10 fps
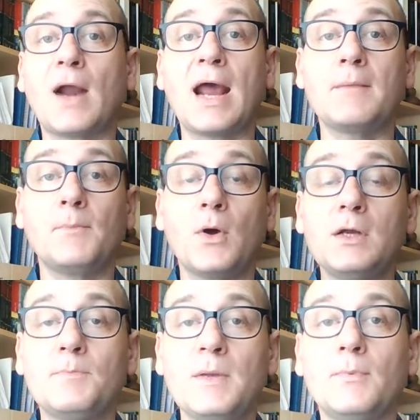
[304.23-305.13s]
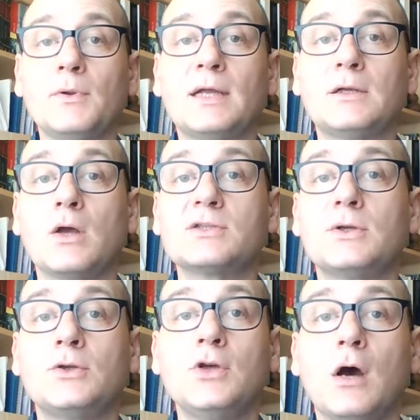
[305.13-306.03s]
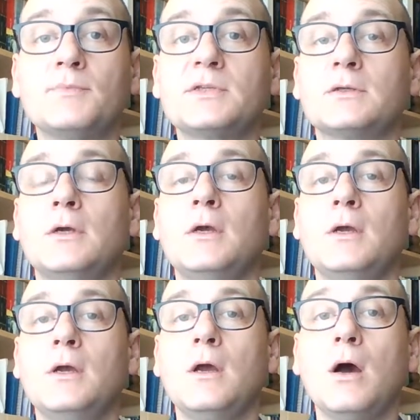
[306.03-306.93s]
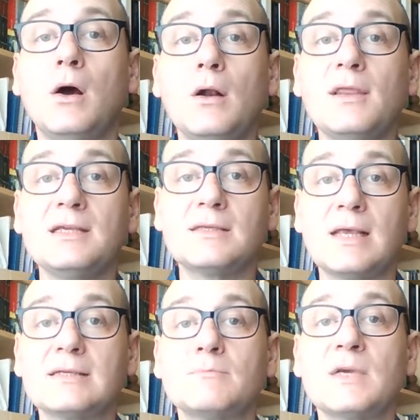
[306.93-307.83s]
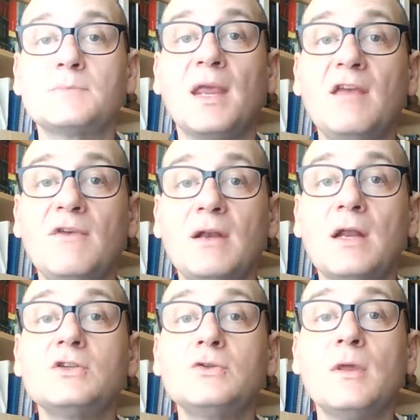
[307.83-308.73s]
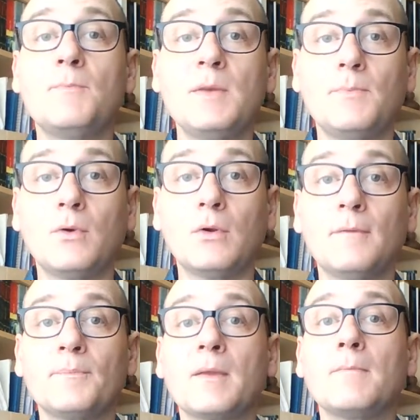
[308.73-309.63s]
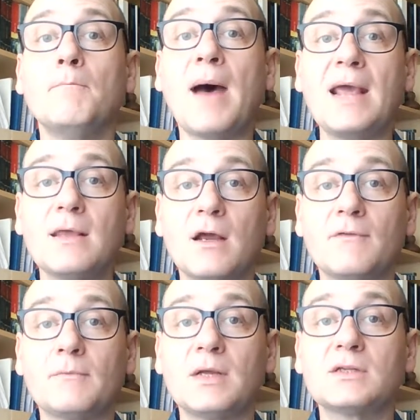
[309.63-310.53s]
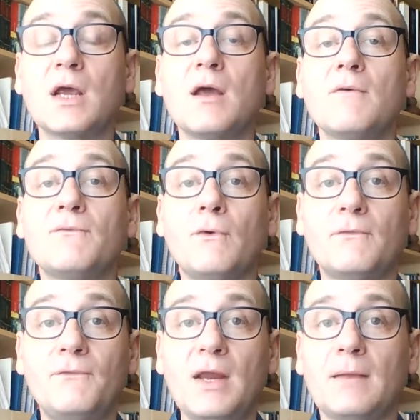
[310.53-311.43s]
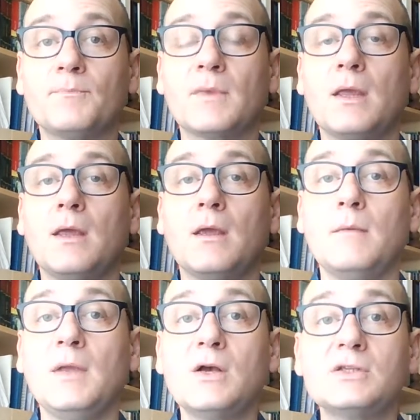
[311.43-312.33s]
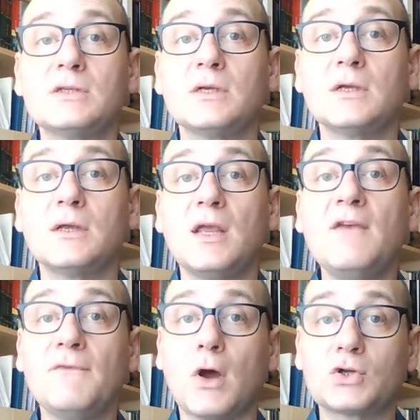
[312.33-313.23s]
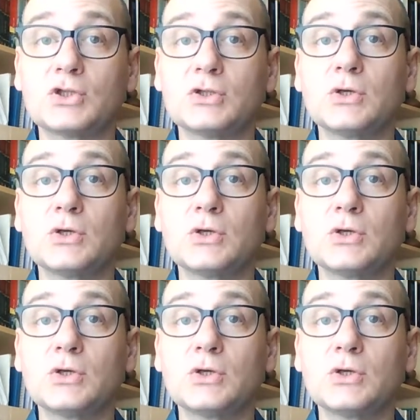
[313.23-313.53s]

unemployed people that lost their jobs. All these things must be given to the people by the government for free, because if not,